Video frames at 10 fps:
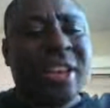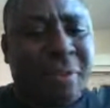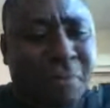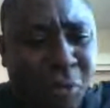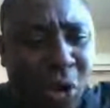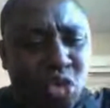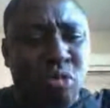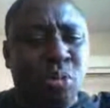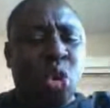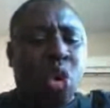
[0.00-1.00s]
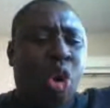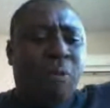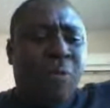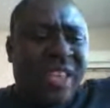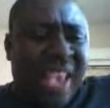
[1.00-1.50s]
the volume
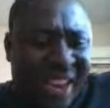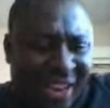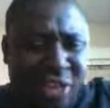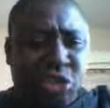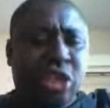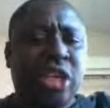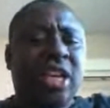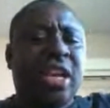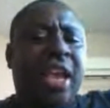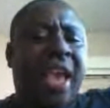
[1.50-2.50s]
of energy